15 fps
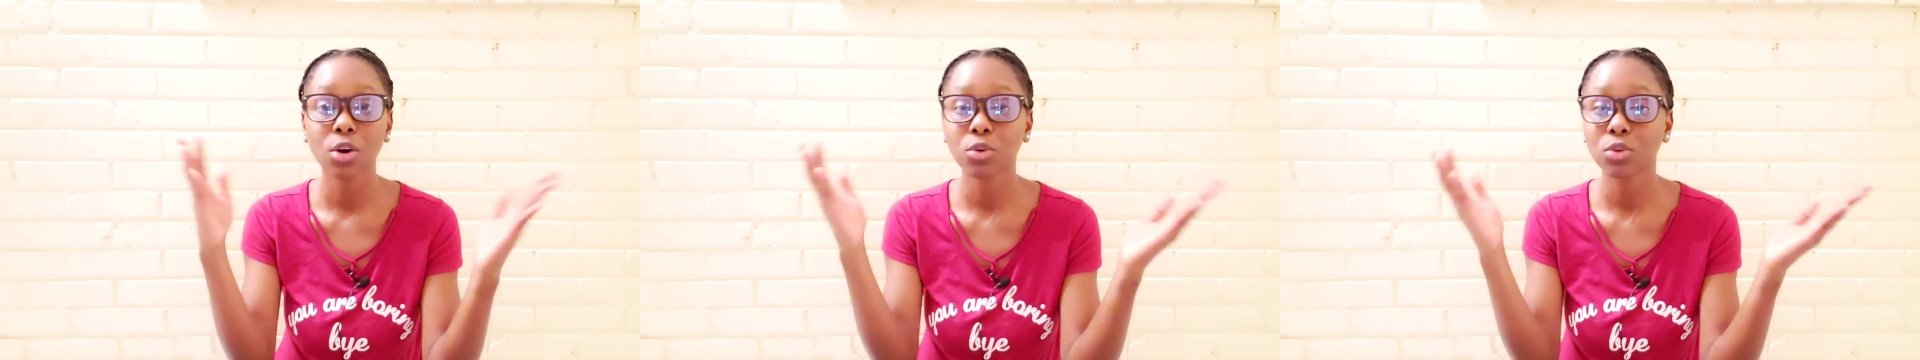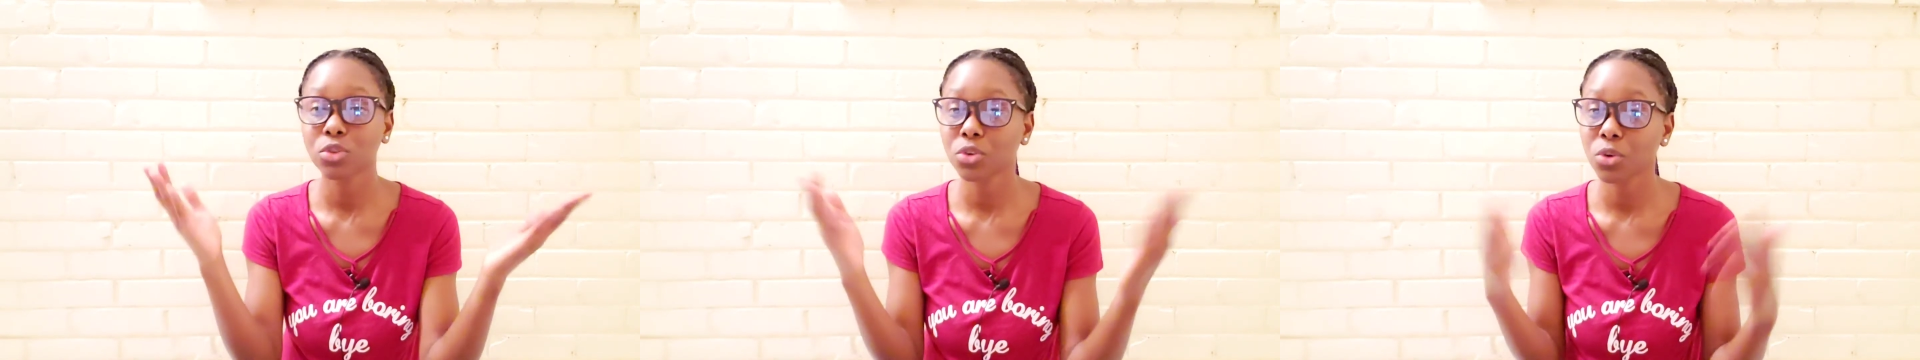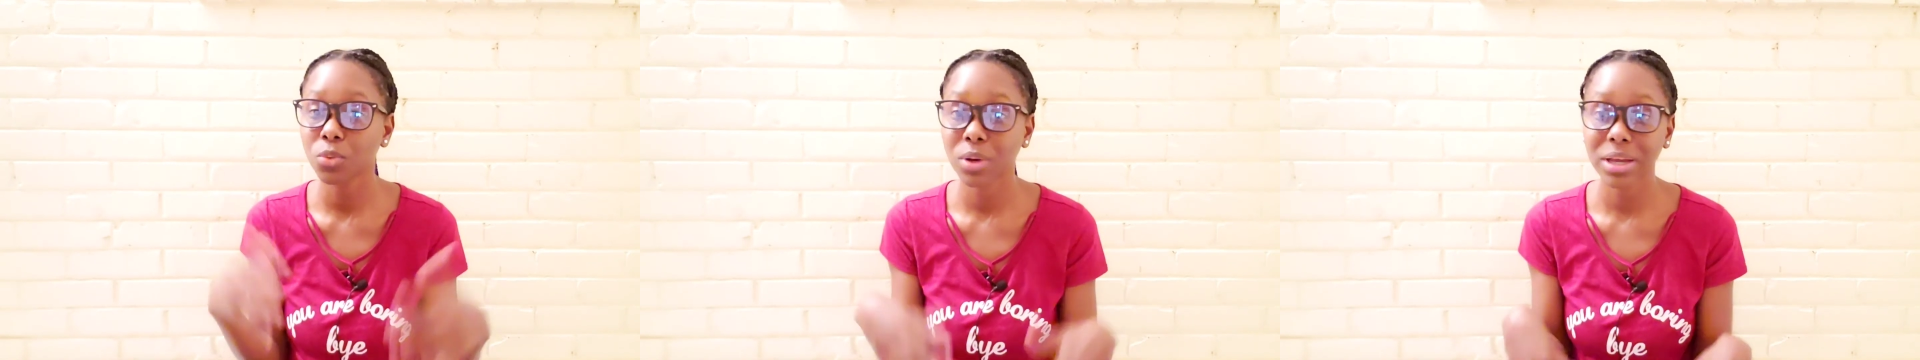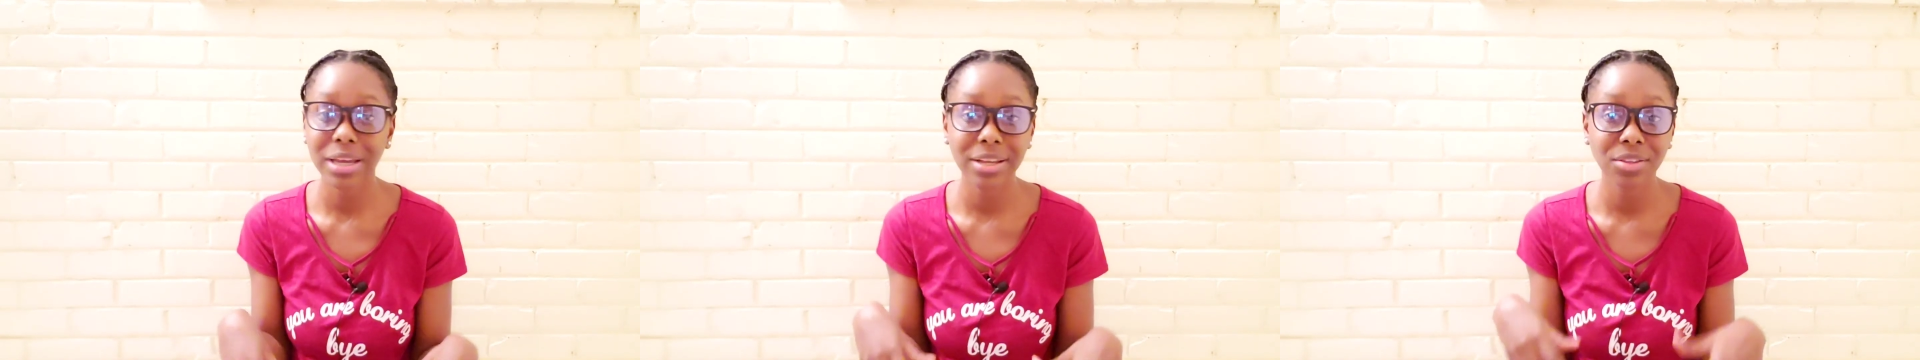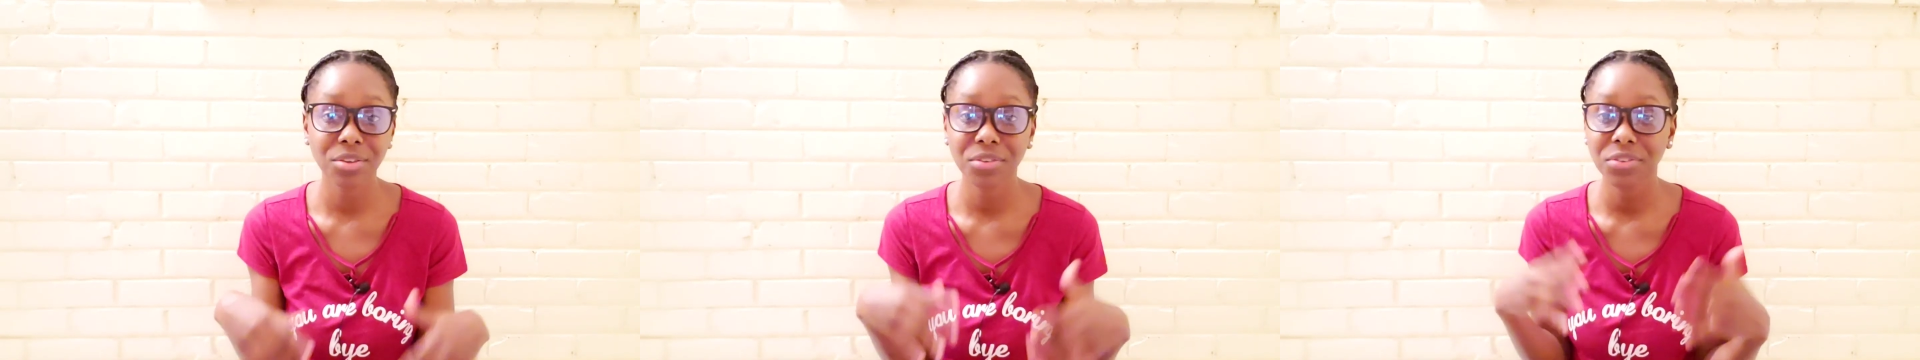how to go
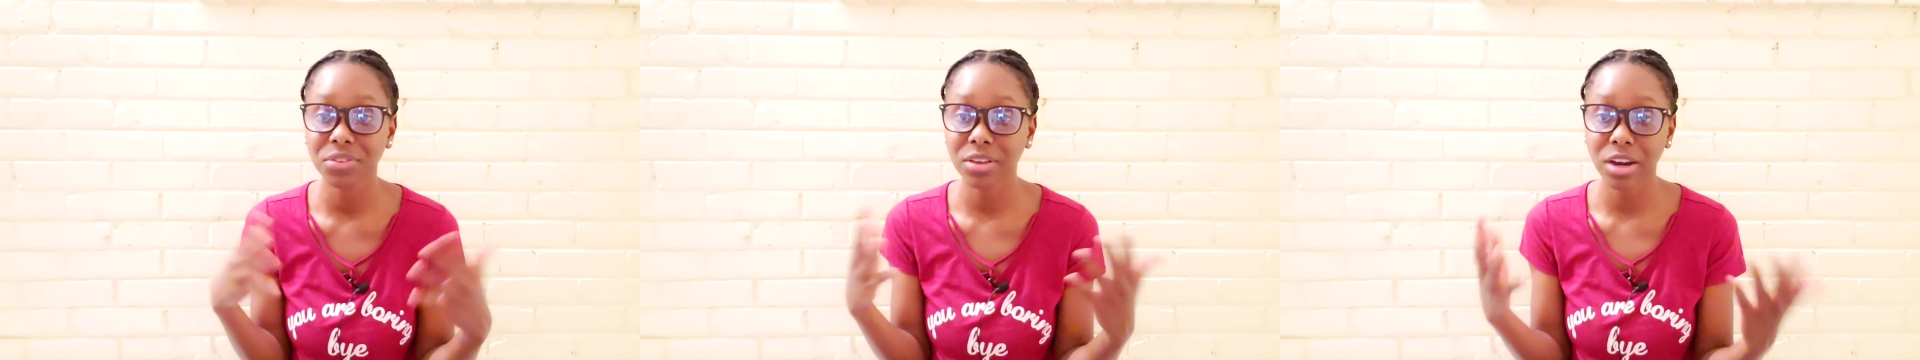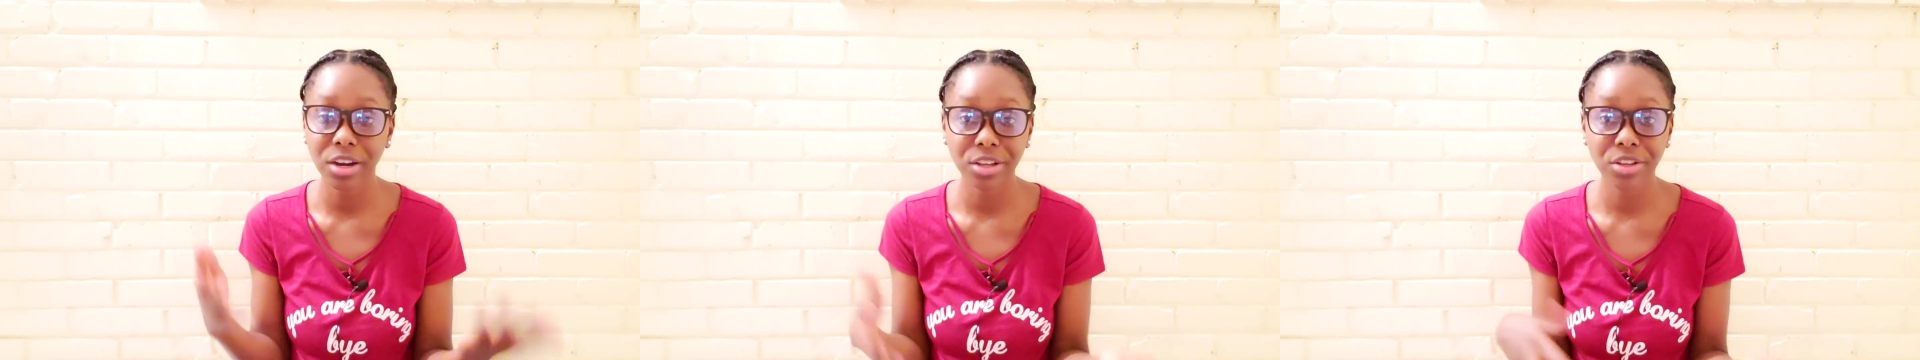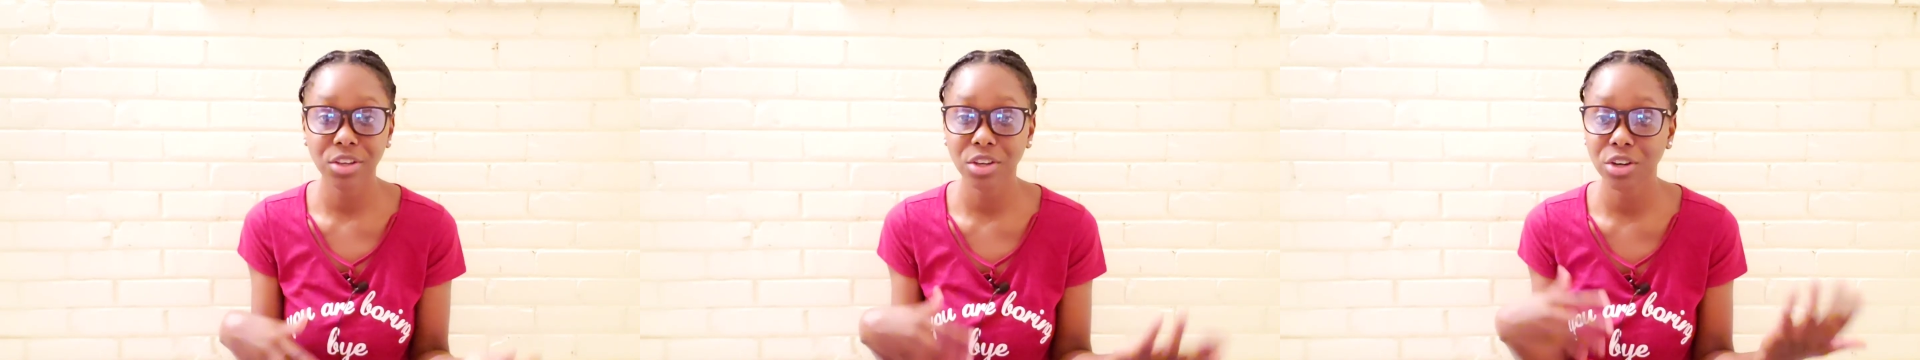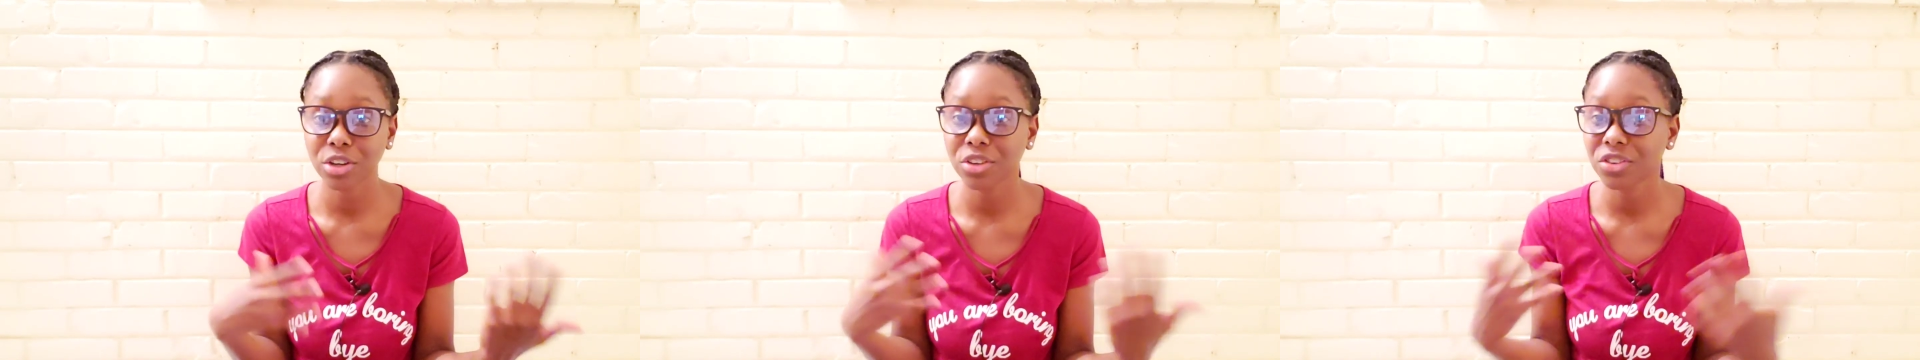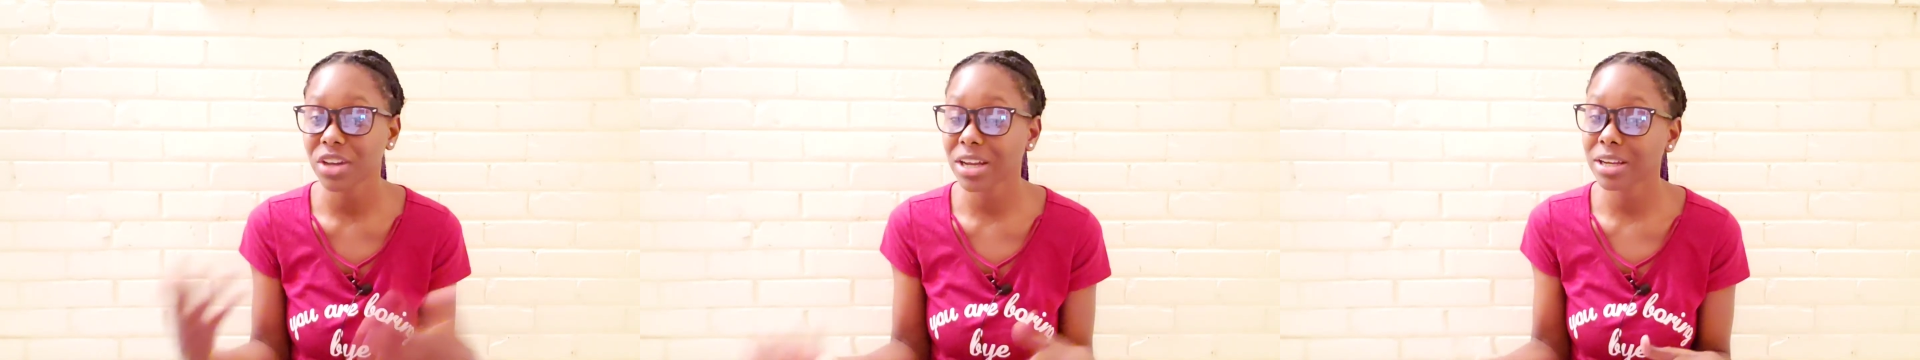ahead to start your
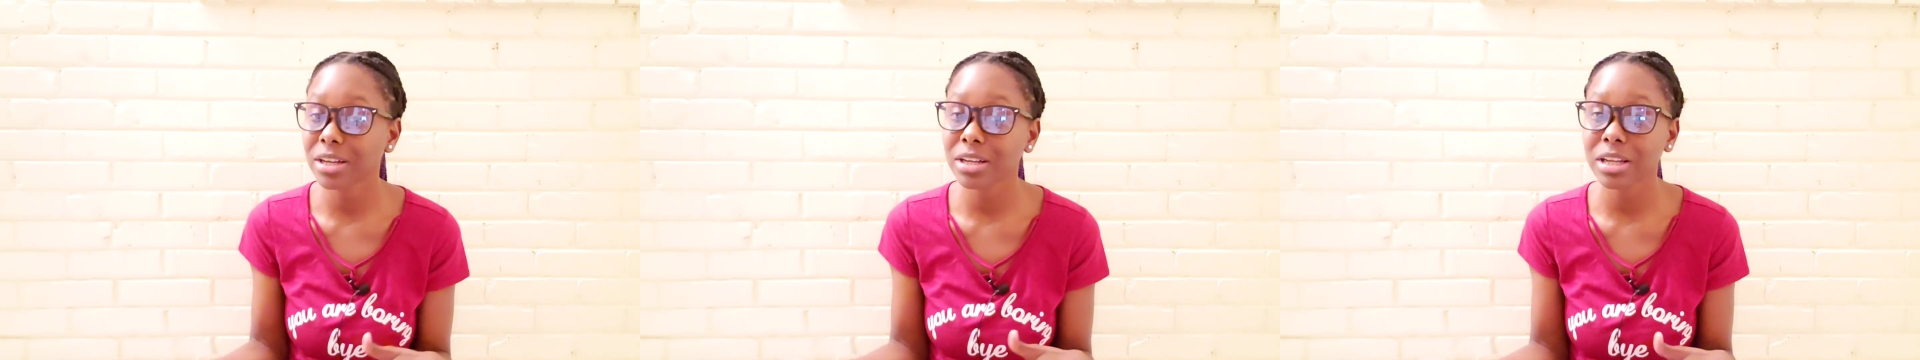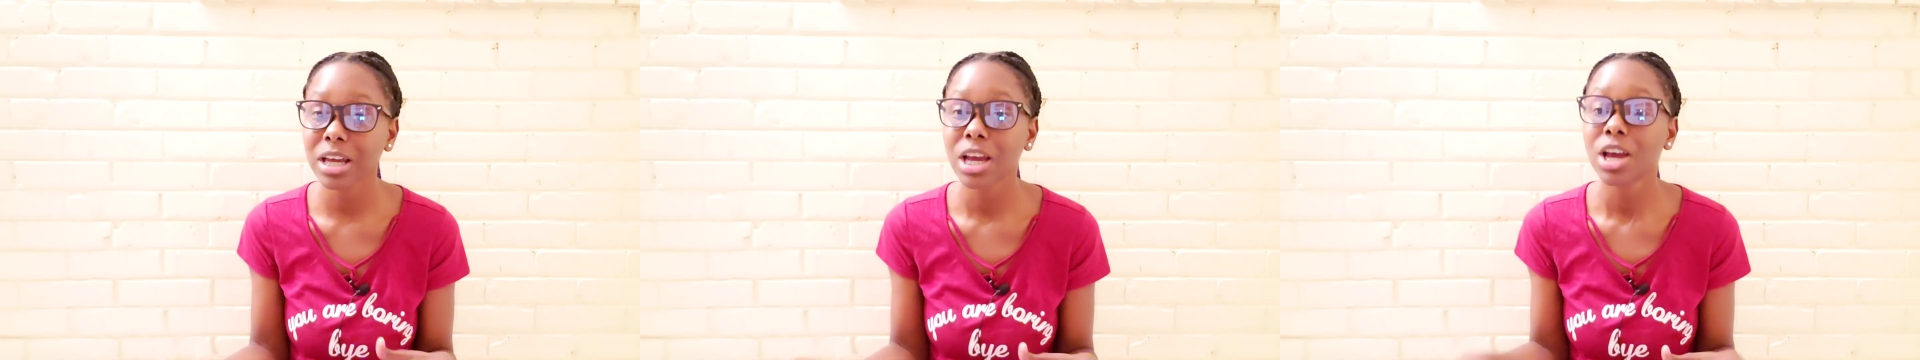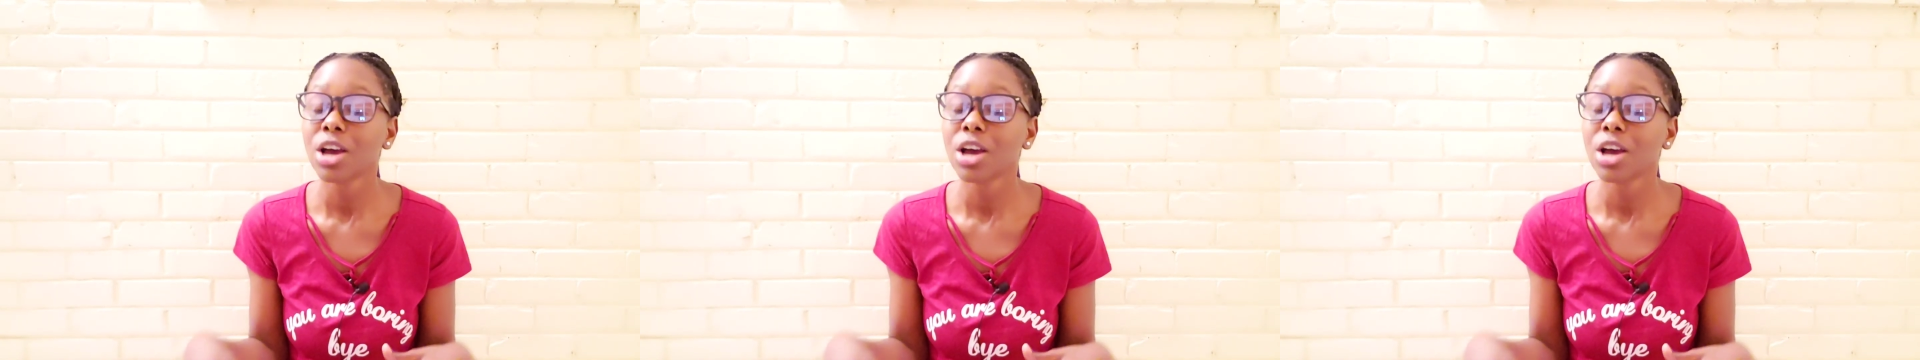channel.